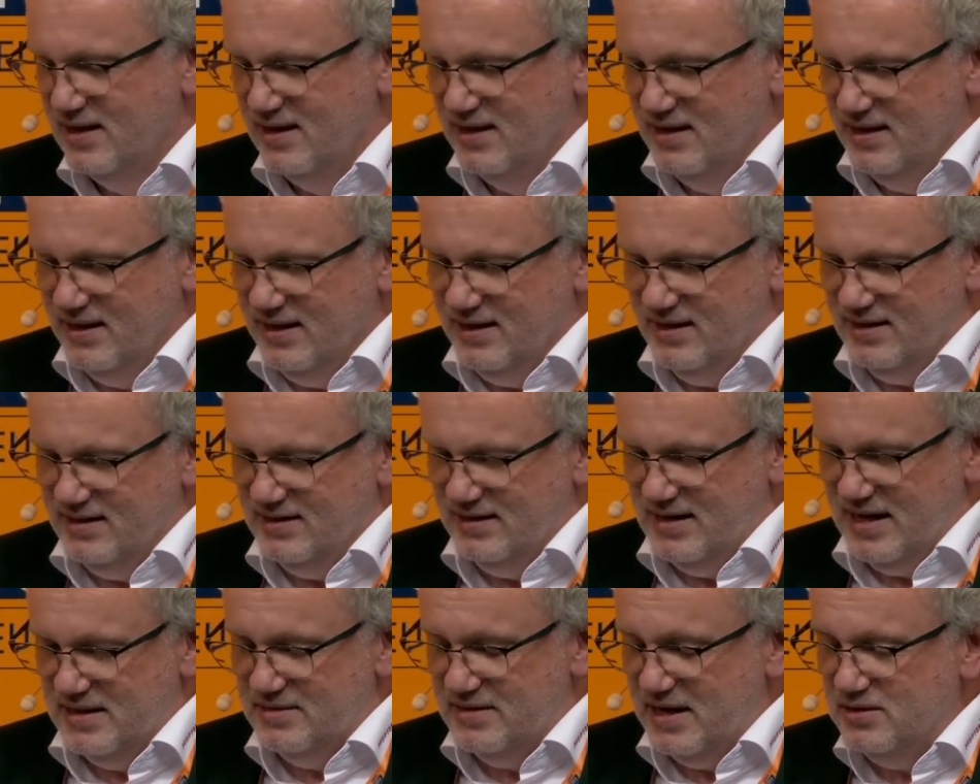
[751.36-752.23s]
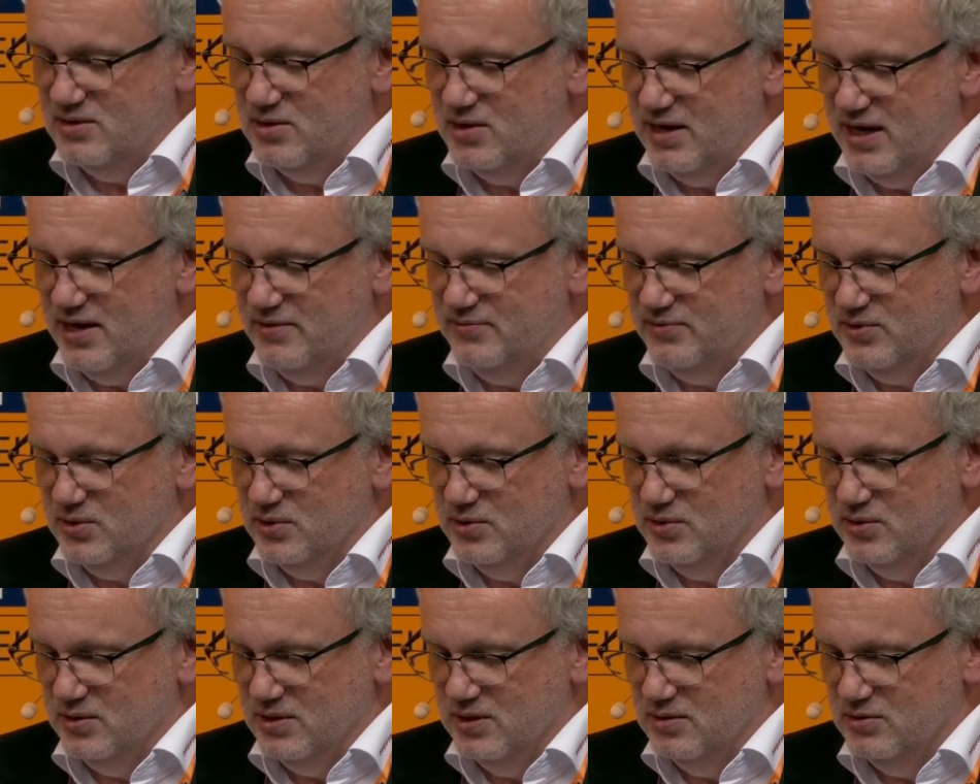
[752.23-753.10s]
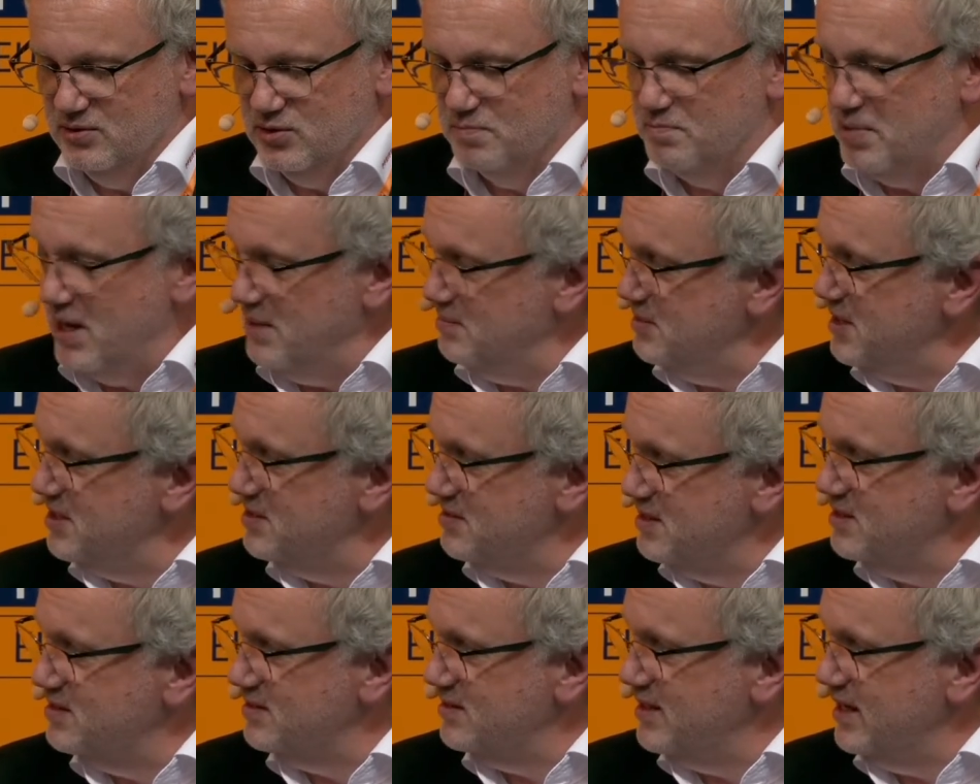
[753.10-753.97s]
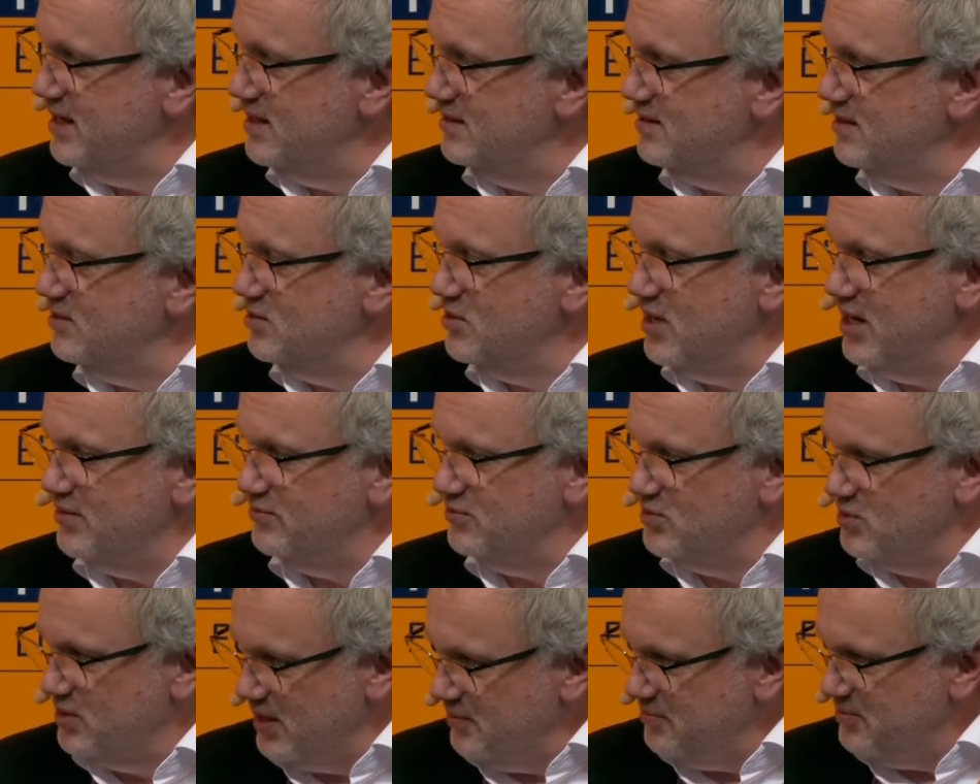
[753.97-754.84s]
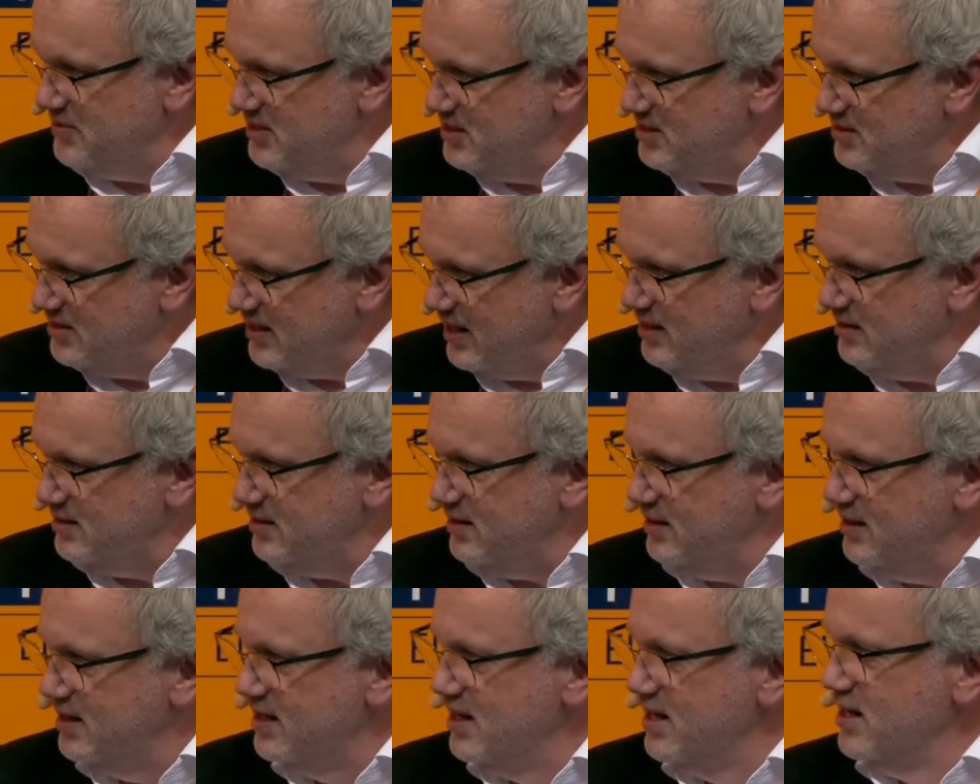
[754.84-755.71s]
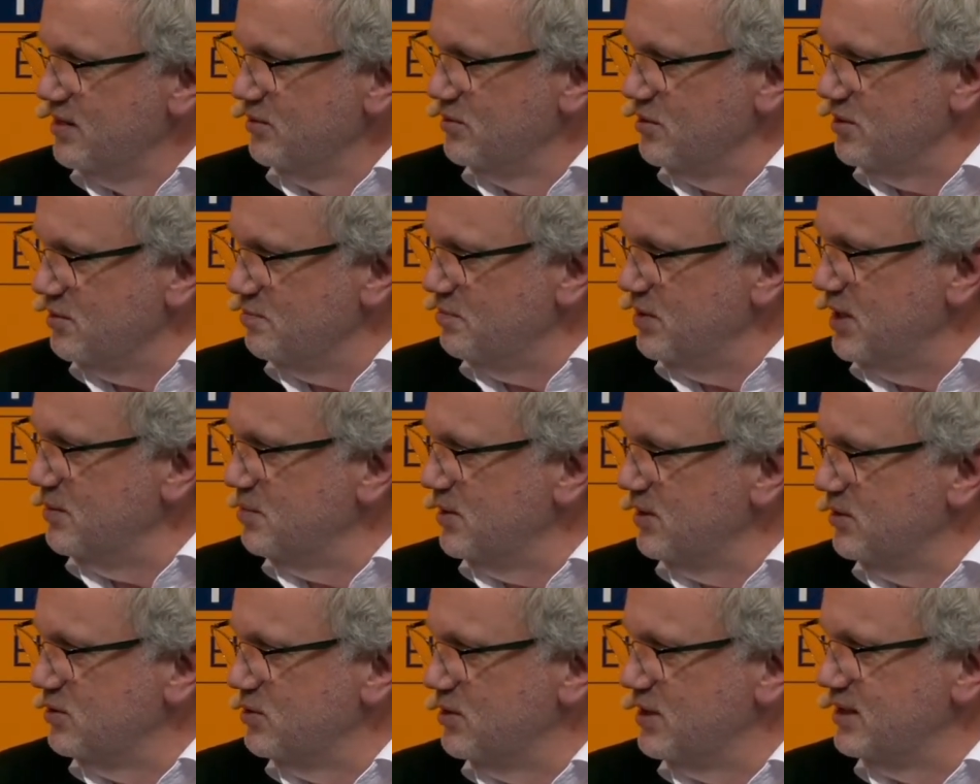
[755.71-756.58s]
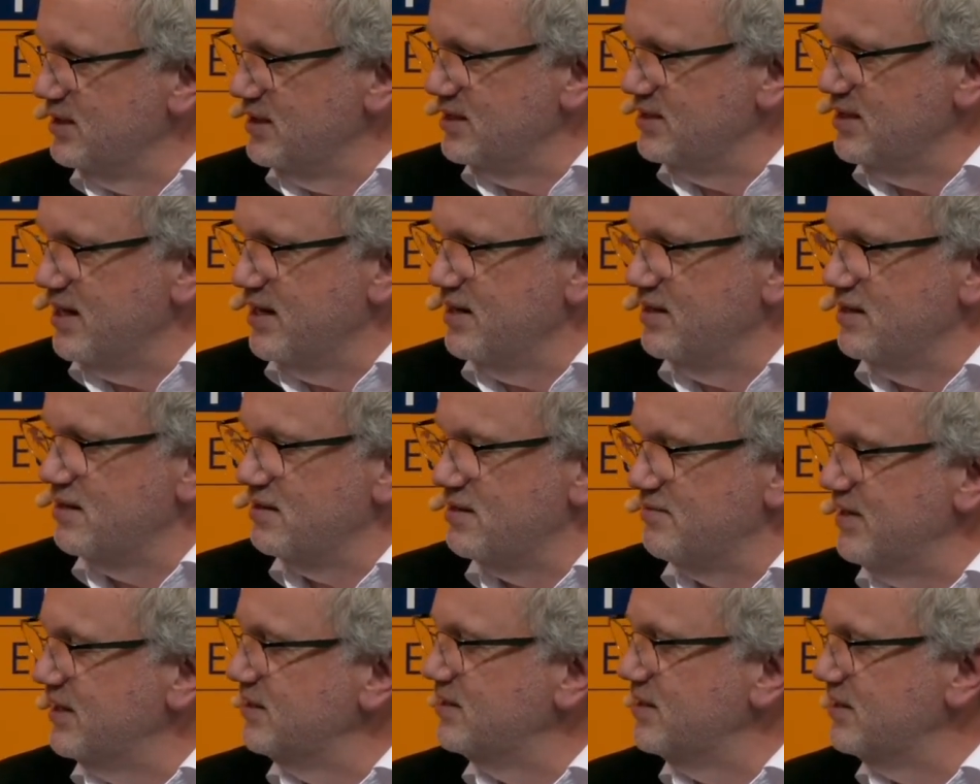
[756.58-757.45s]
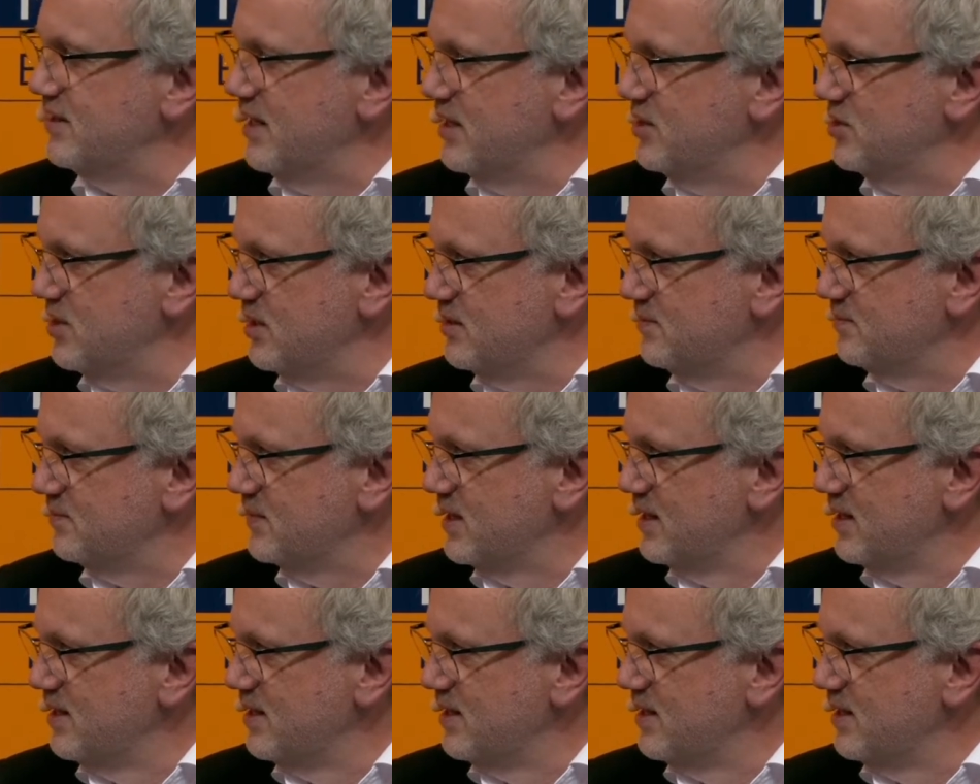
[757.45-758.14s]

and then you have to publish this data. You have to give this data to the people who are designing the ventilation.